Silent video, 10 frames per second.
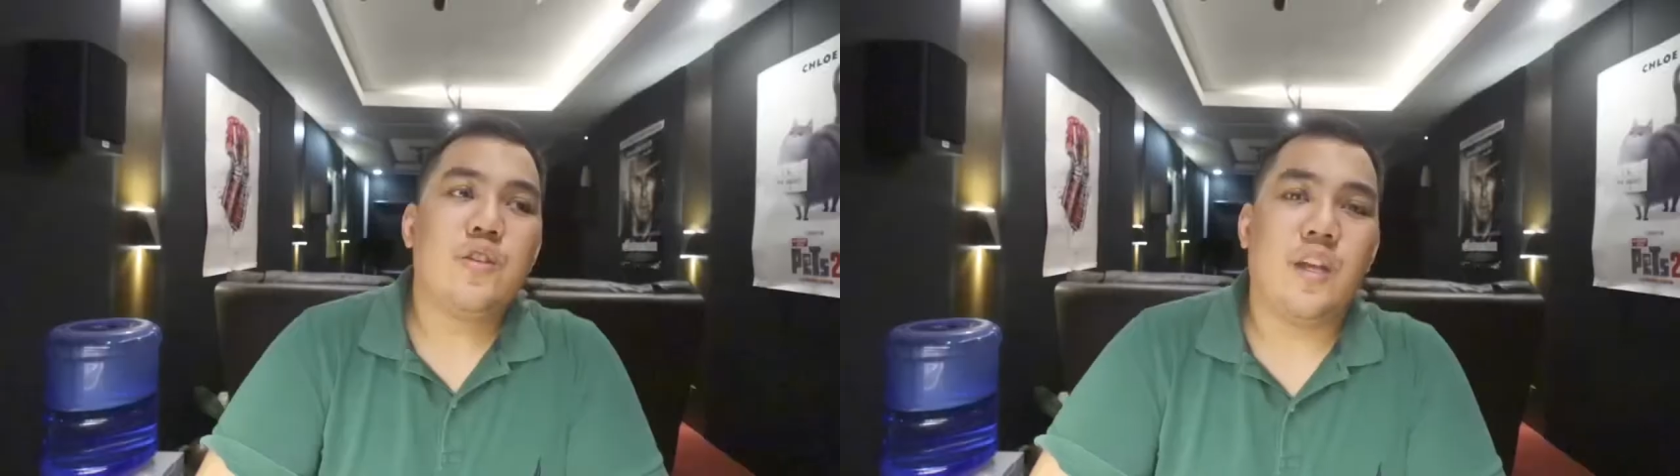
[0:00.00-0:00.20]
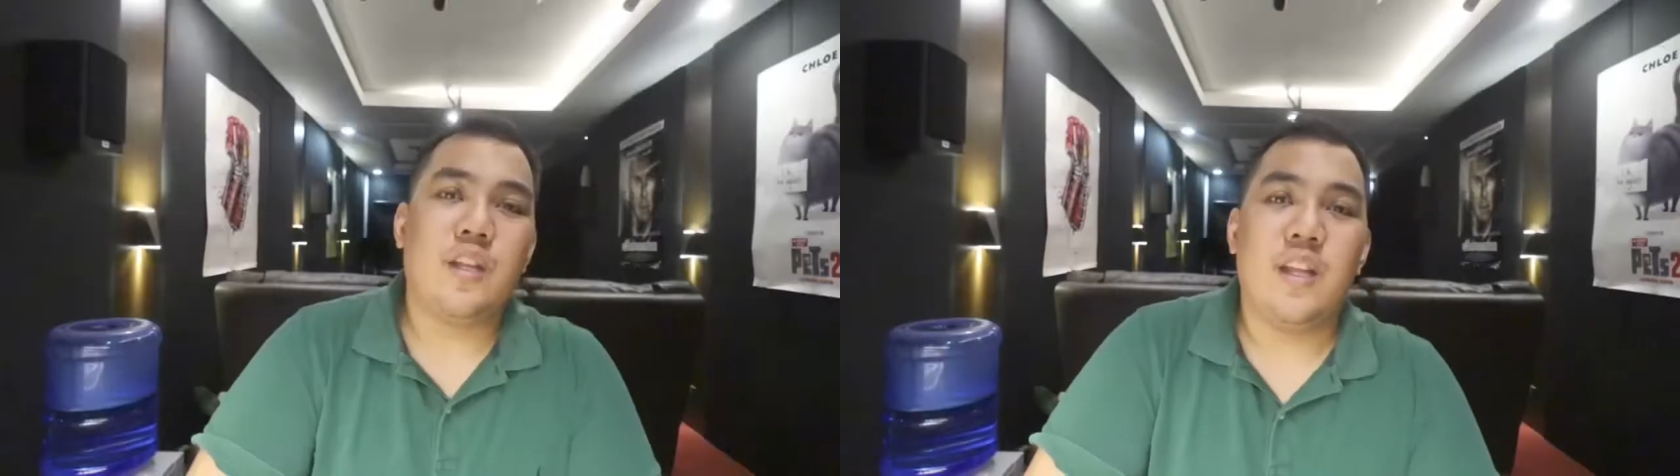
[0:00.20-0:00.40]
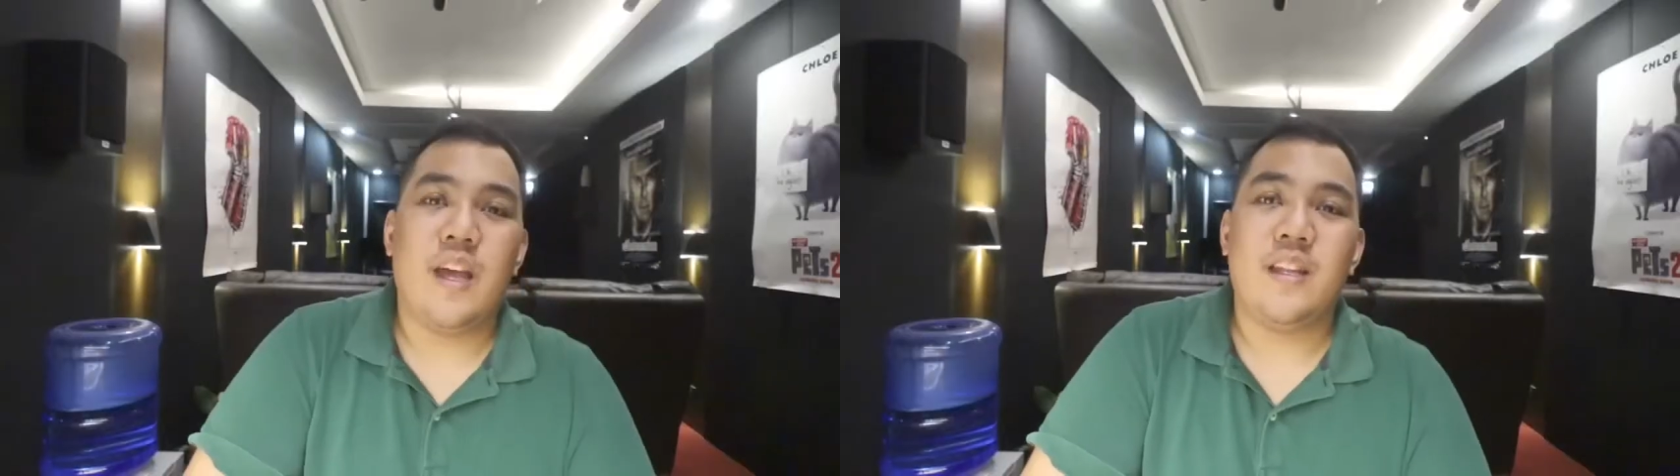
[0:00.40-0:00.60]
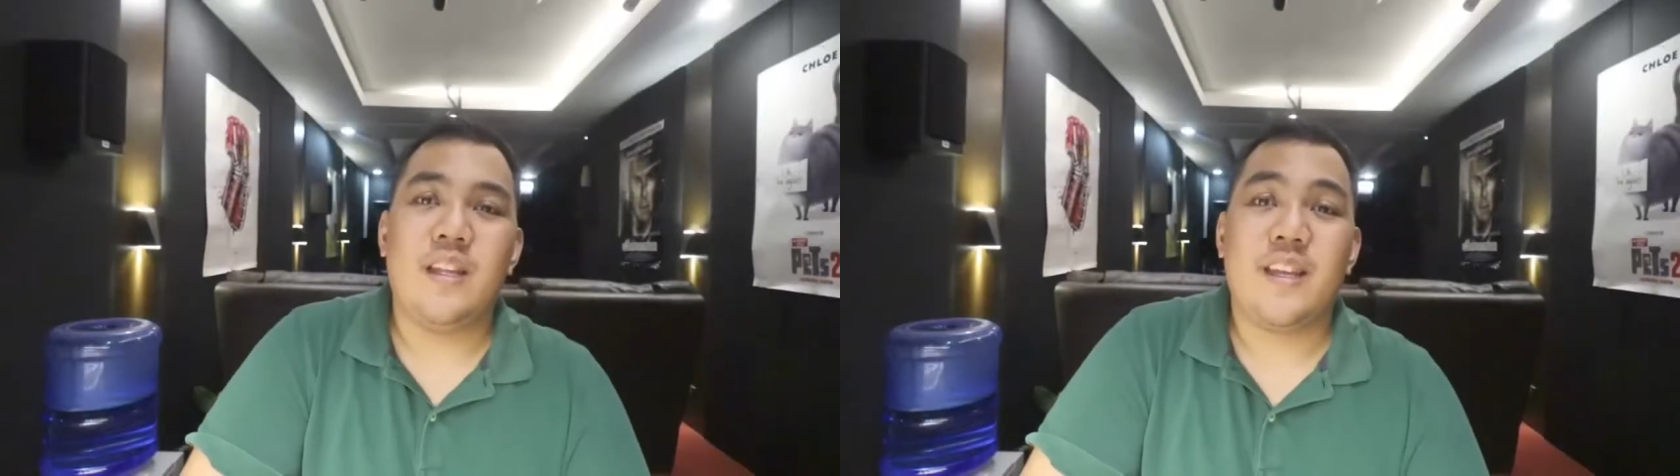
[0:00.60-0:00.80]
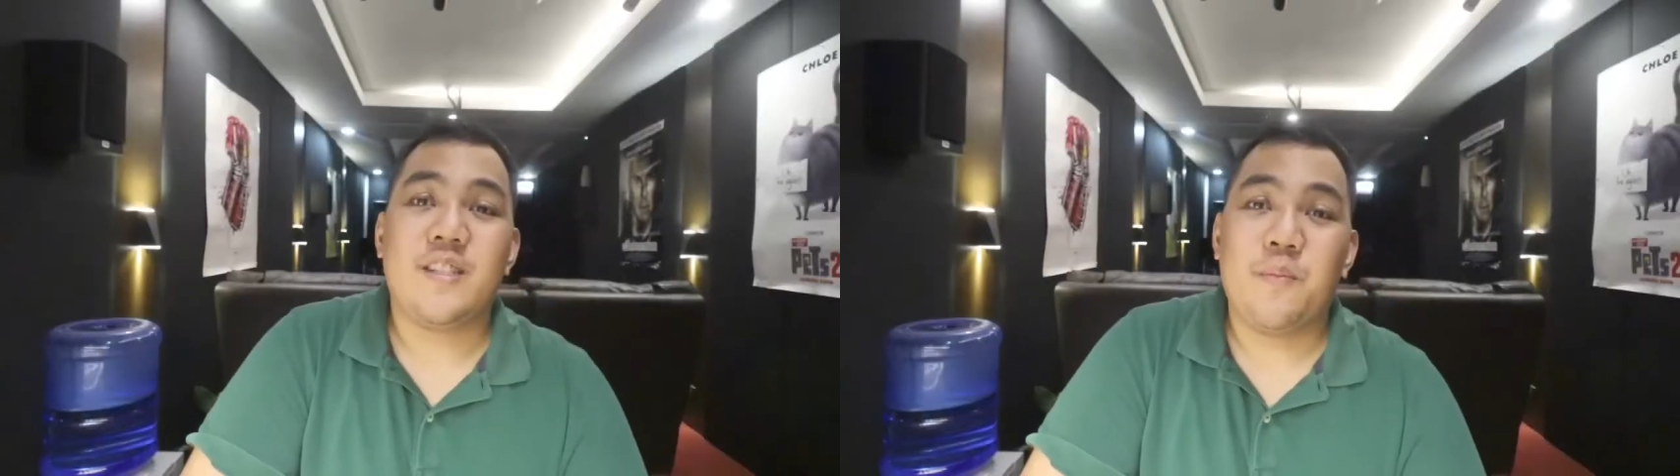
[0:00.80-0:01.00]
So I didn't
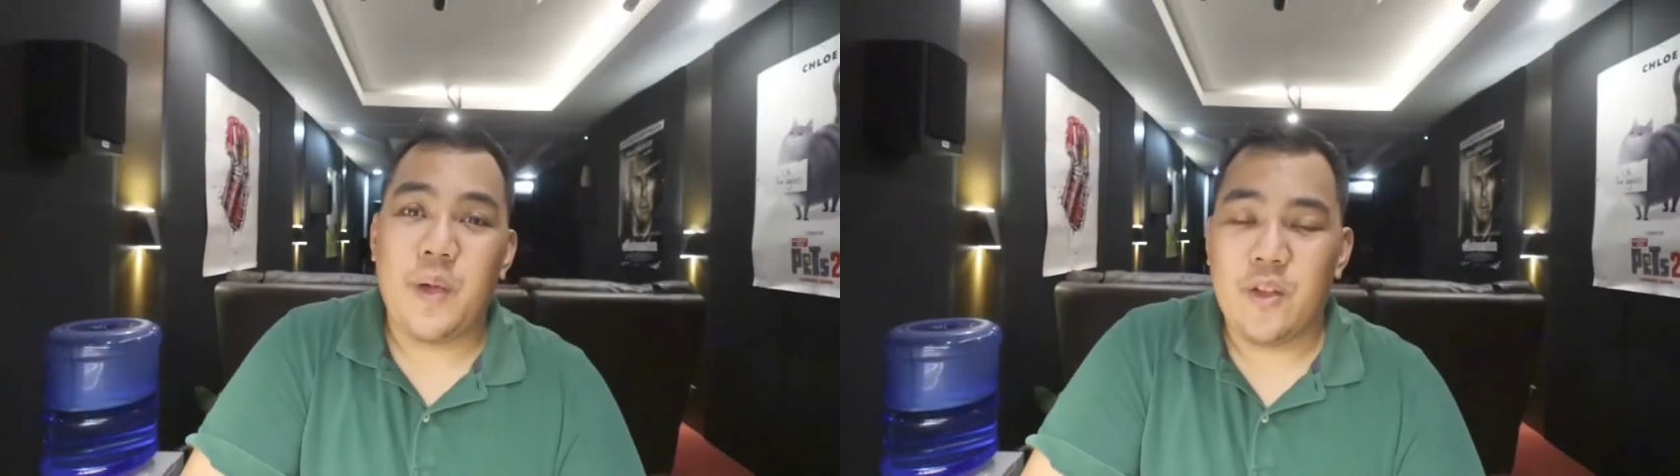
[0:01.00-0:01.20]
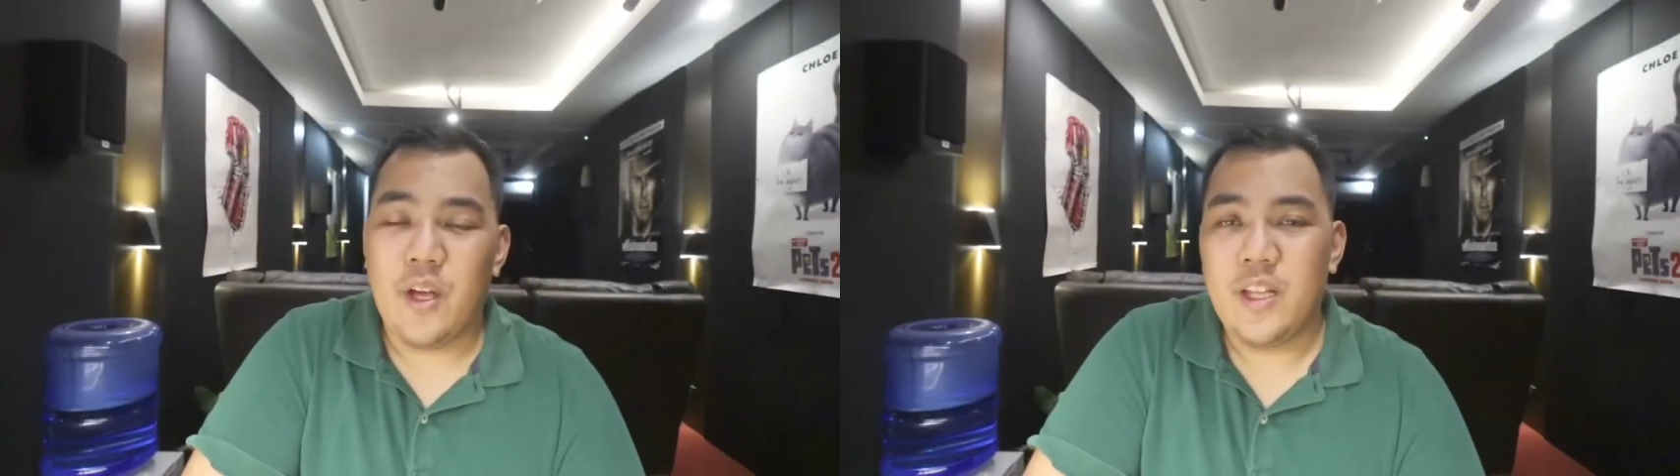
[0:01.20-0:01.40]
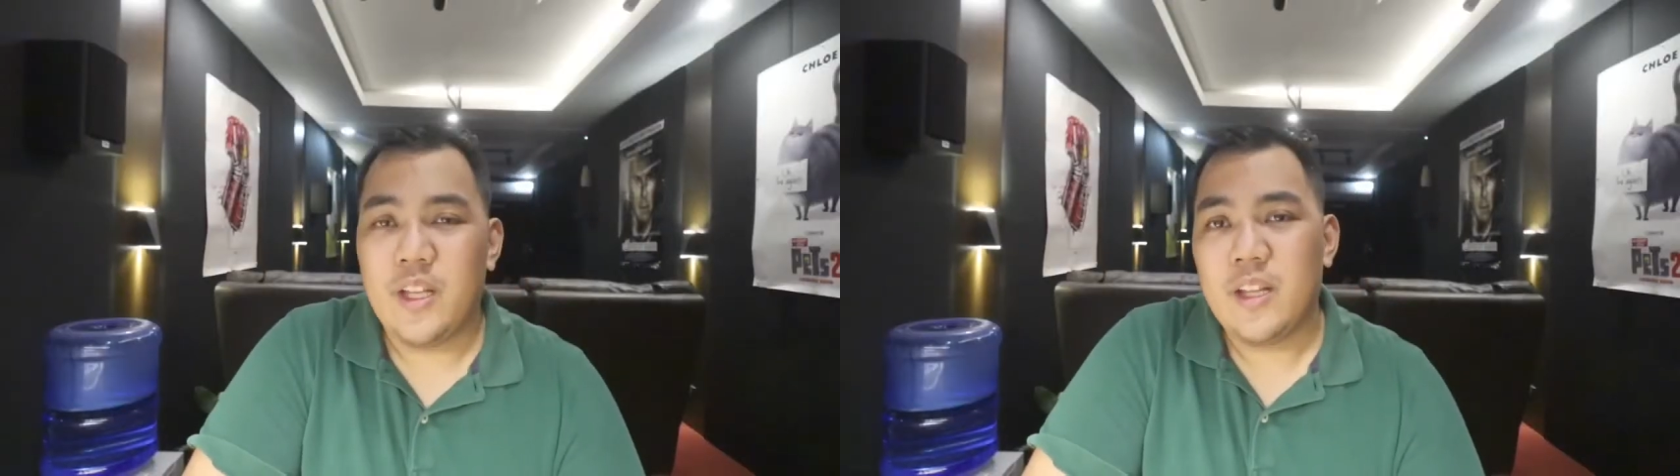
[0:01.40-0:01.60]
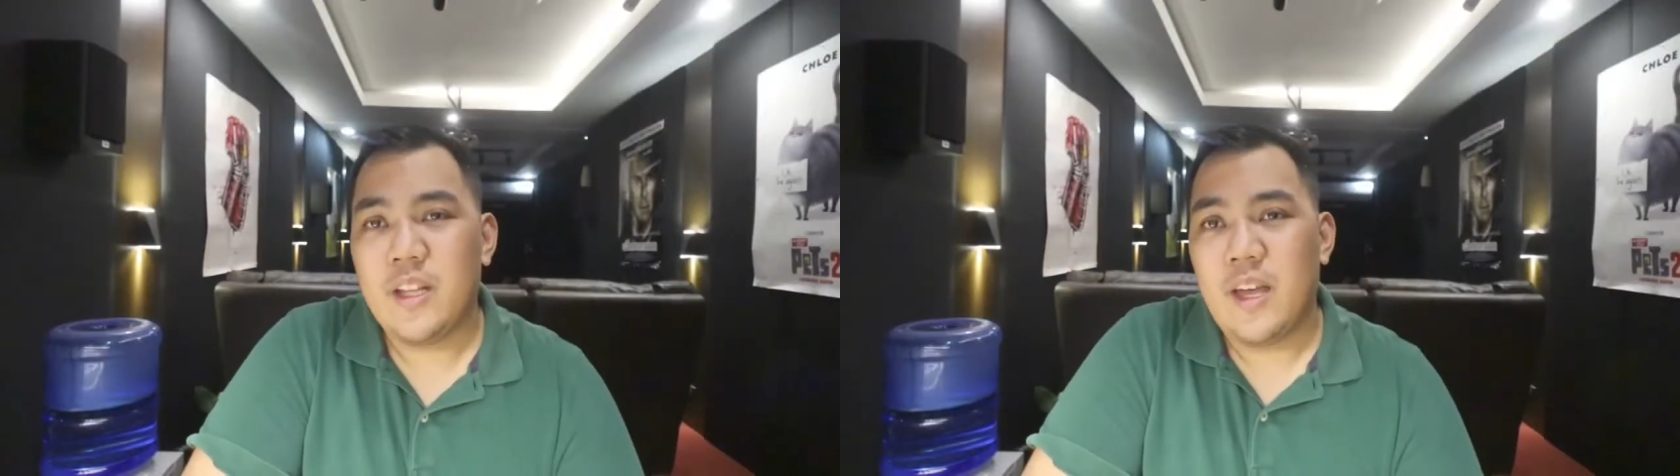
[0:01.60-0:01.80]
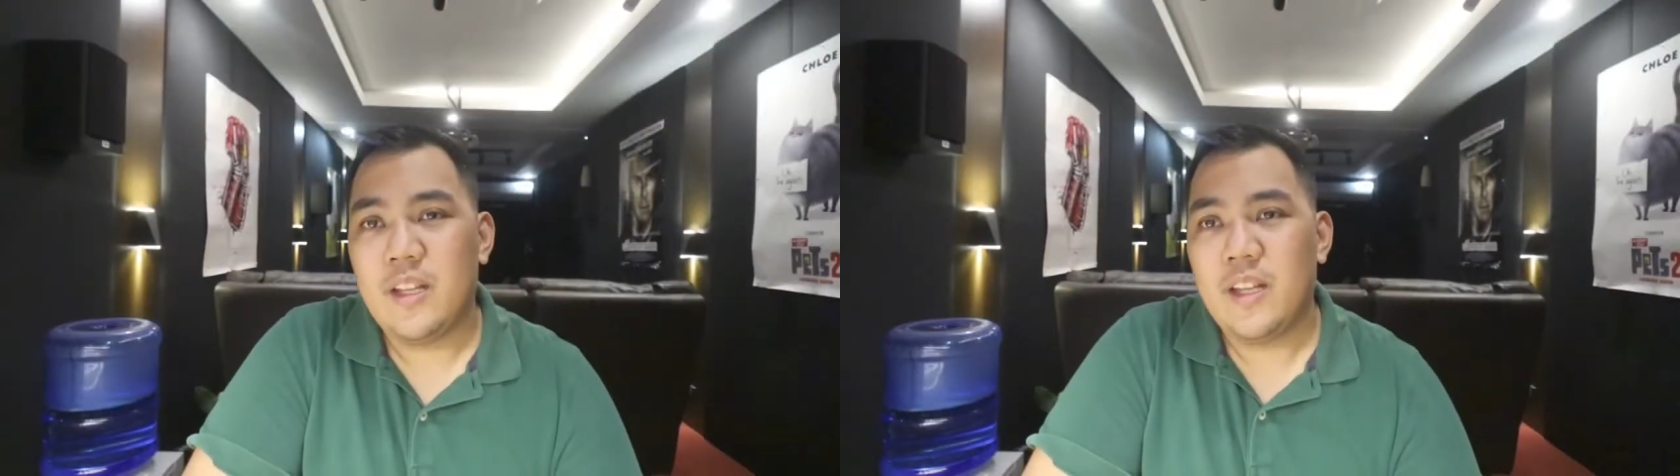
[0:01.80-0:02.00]

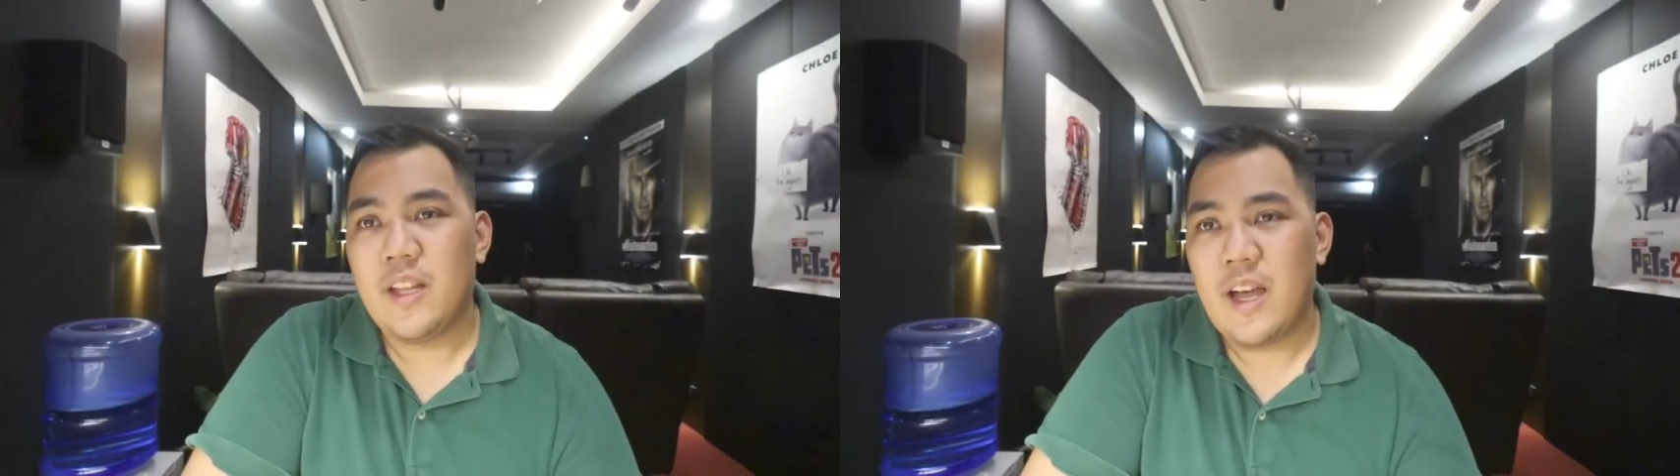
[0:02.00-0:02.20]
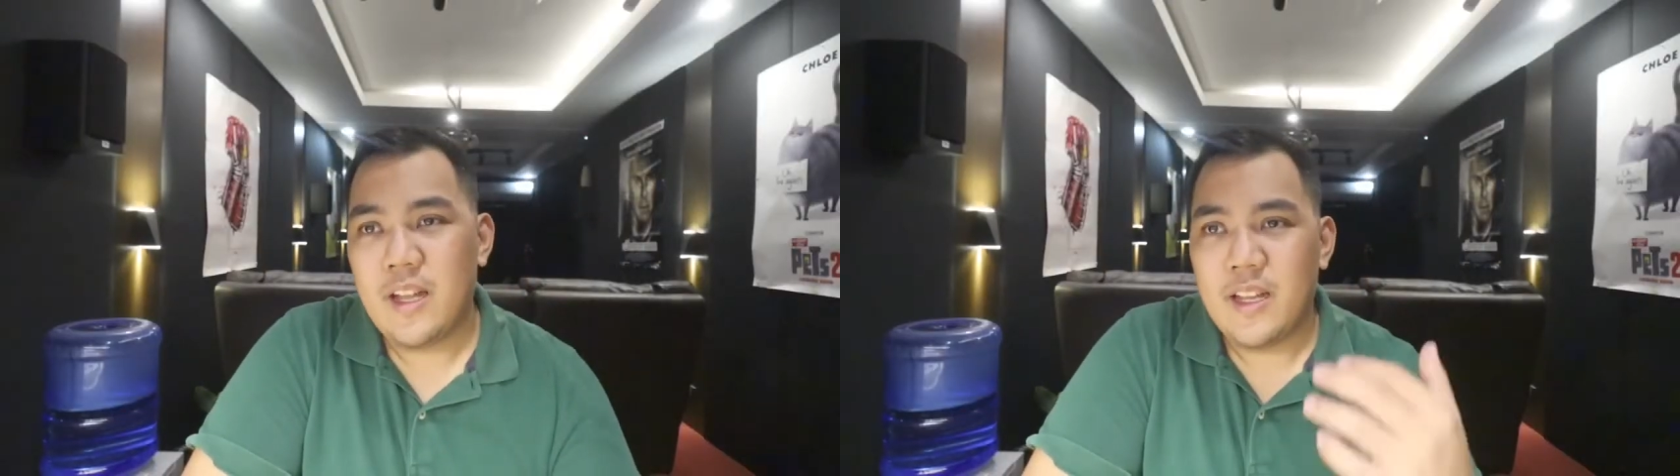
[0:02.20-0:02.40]
had